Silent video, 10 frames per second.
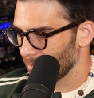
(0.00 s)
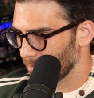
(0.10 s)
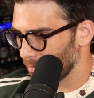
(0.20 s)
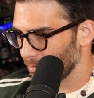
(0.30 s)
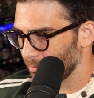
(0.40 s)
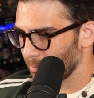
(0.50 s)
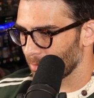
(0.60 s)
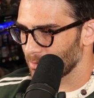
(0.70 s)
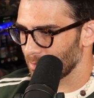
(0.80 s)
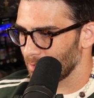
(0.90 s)
of a
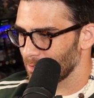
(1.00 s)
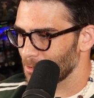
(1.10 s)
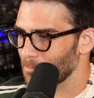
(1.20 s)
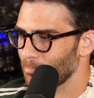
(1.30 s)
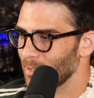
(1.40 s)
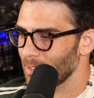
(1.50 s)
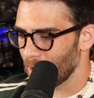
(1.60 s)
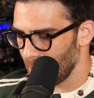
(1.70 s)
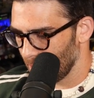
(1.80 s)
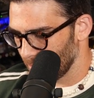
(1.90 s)
person he is
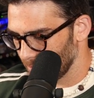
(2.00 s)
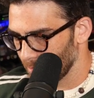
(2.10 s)
beyond